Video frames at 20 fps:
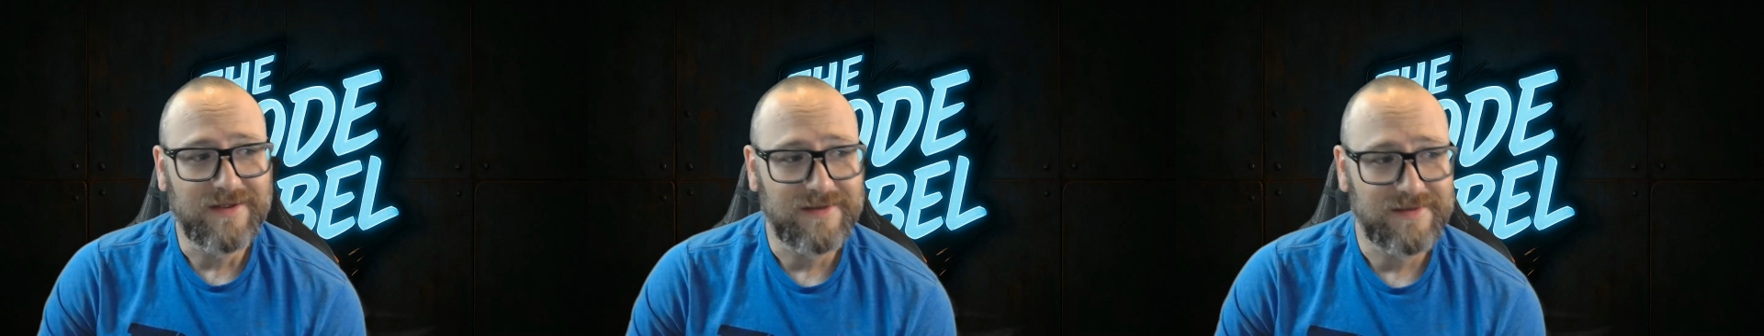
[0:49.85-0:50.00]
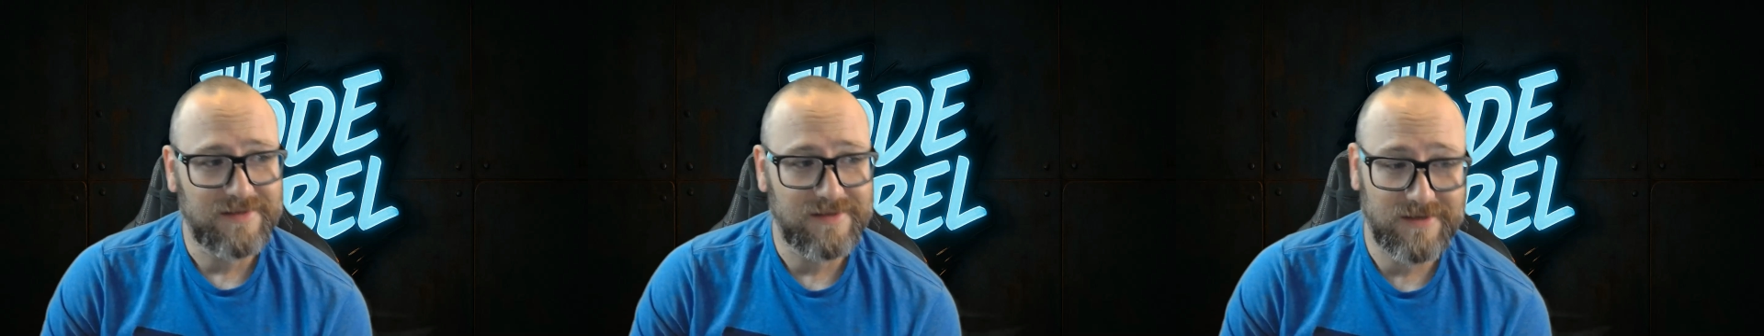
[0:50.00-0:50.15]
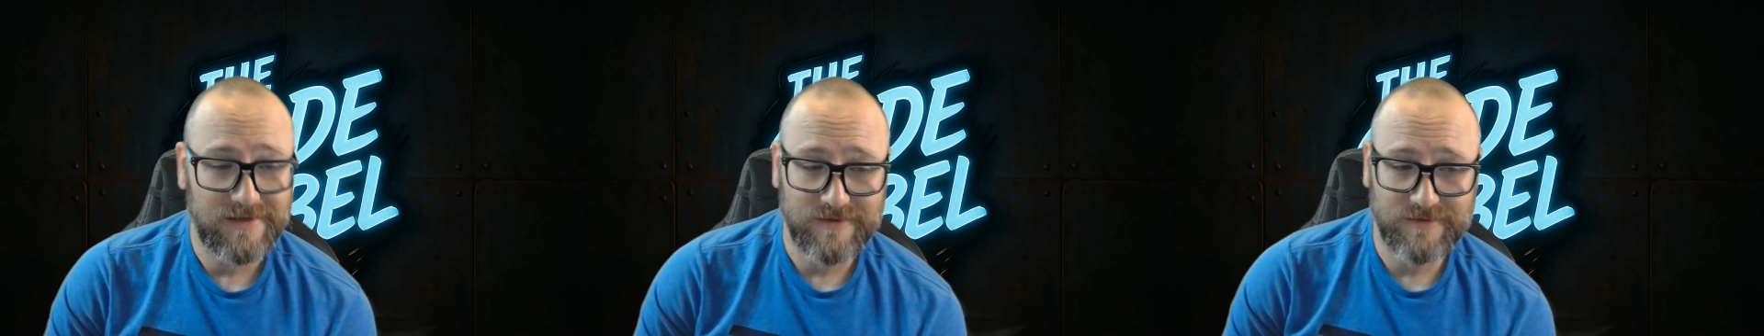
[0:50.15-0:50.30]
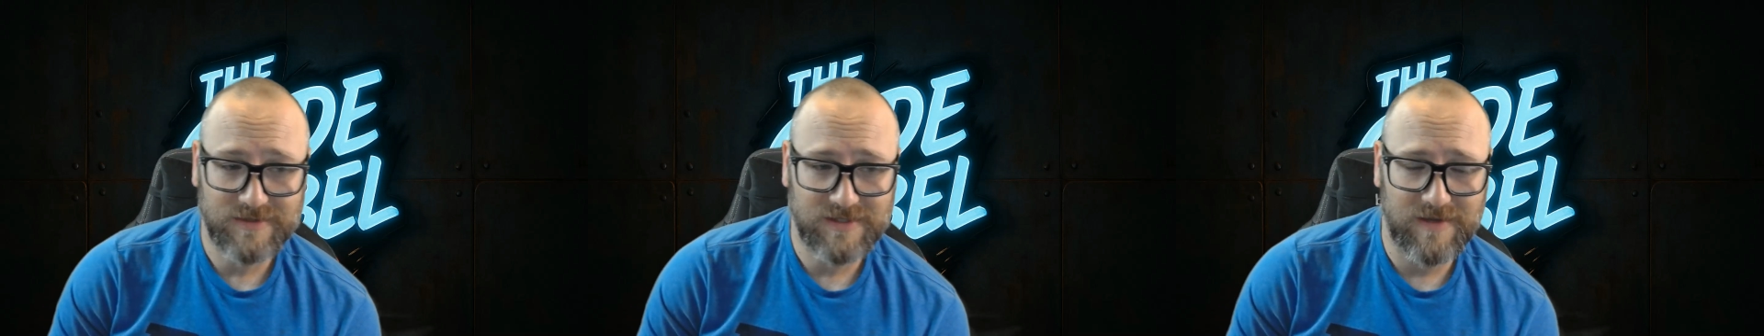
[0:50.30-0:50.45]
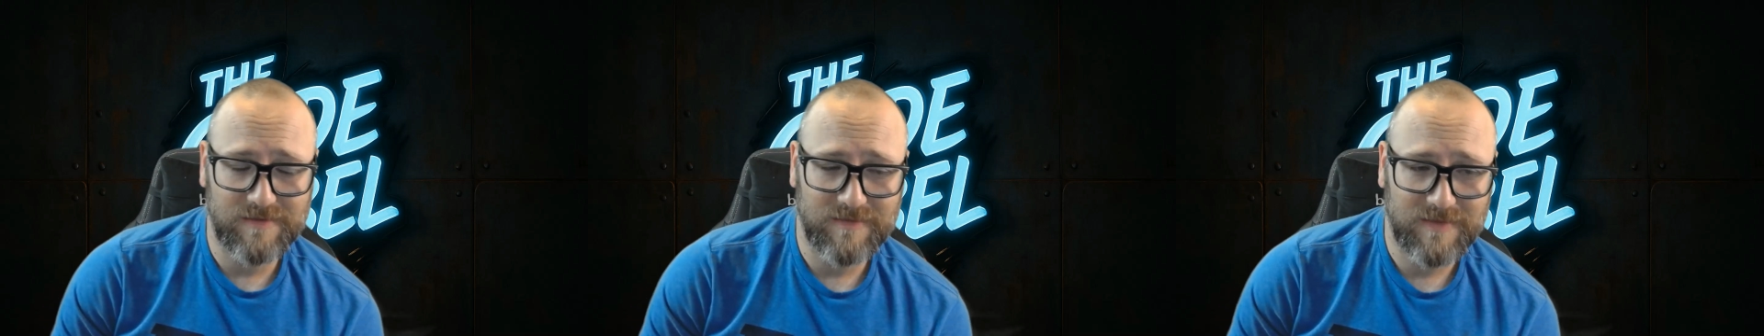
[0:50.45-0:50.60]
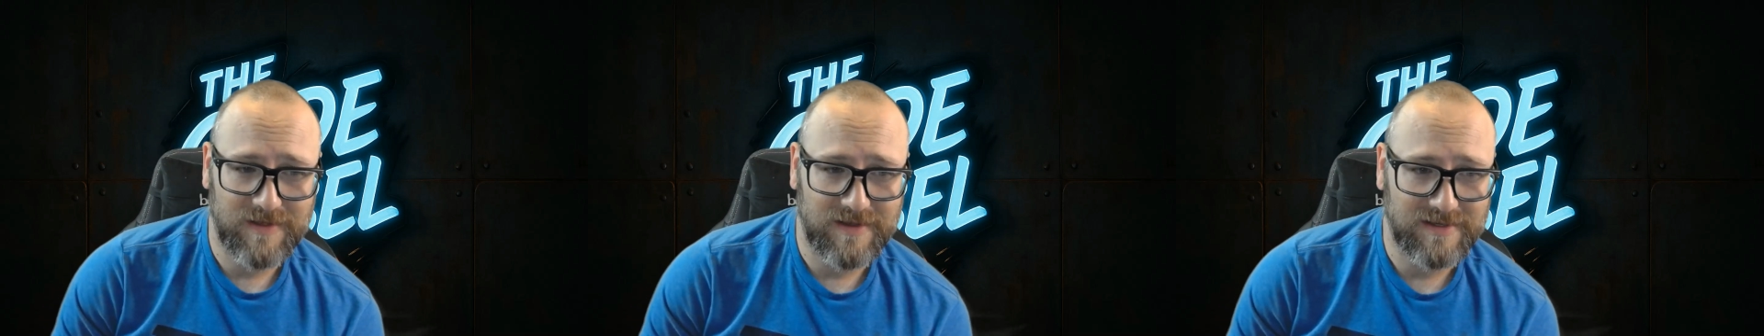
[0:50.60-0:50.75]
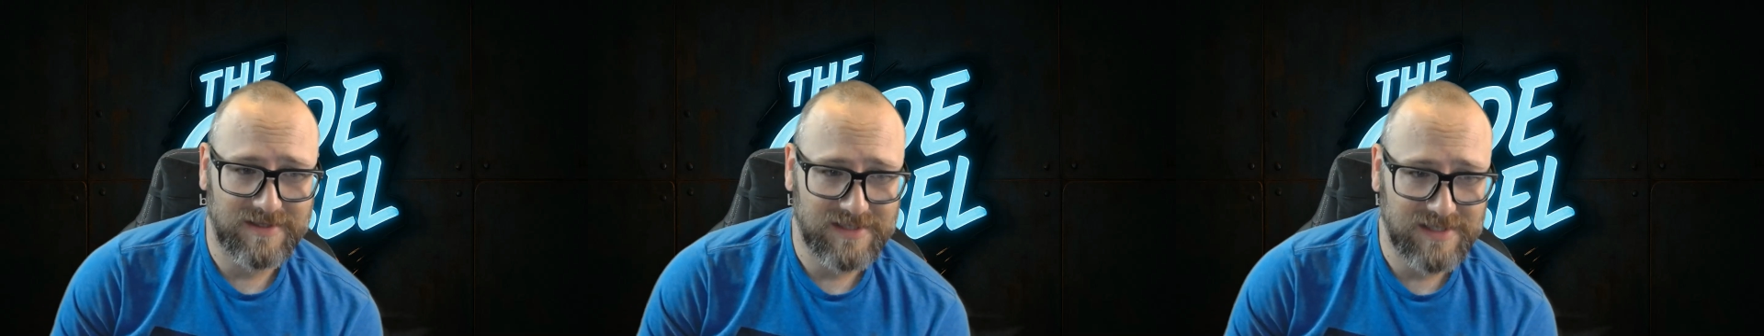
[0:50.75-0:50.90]
to do
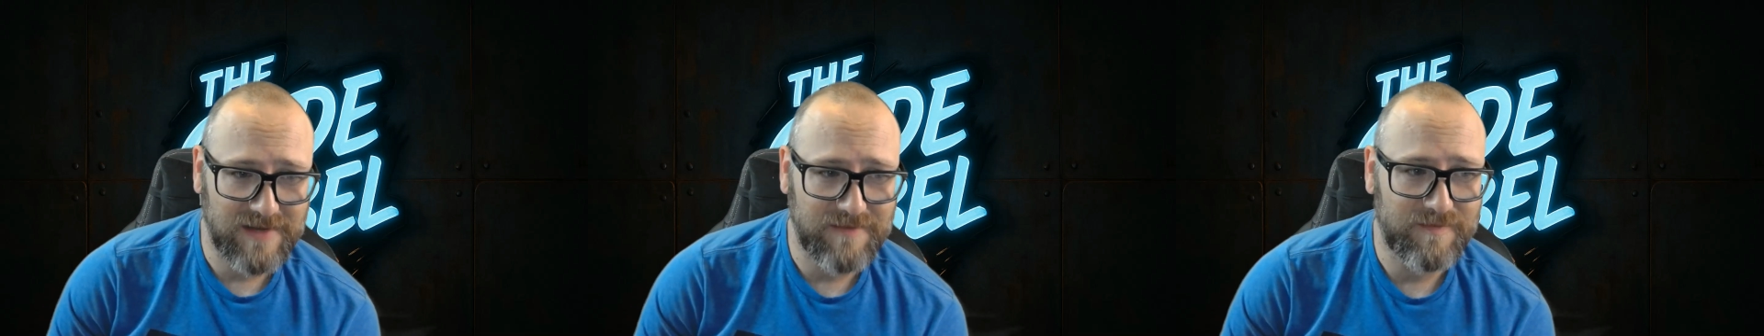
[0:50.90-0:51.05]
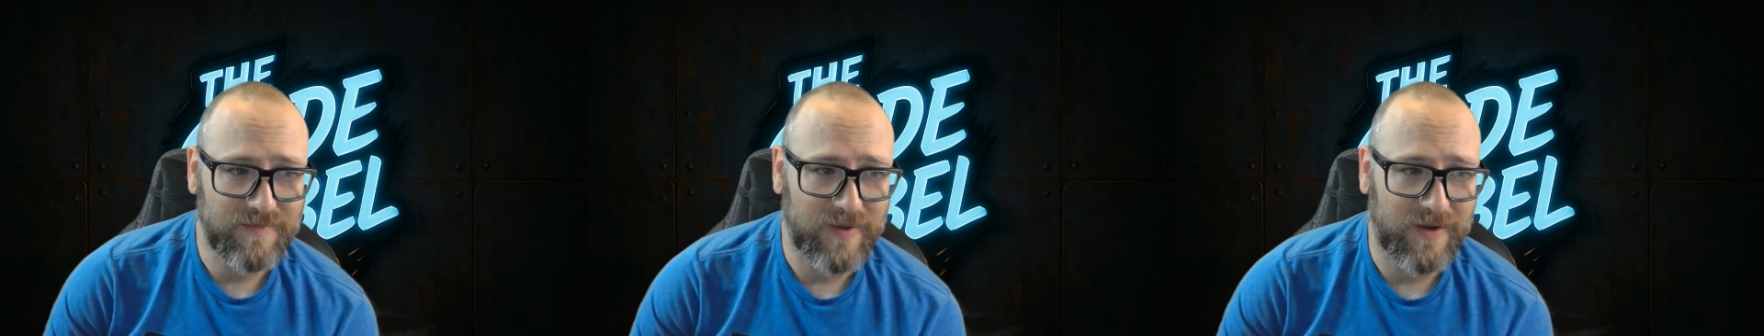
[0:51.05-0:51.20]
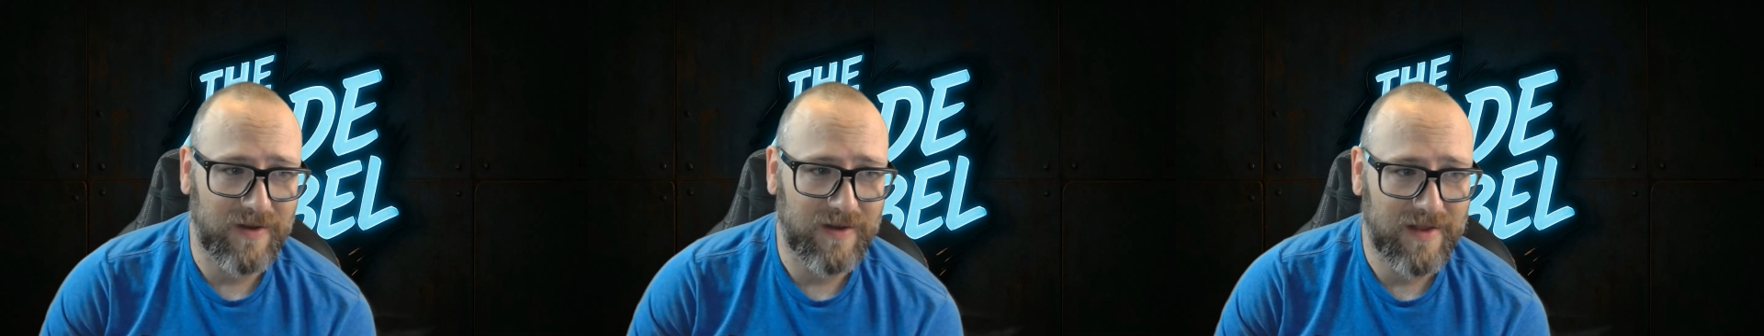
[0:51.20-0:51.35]
something simple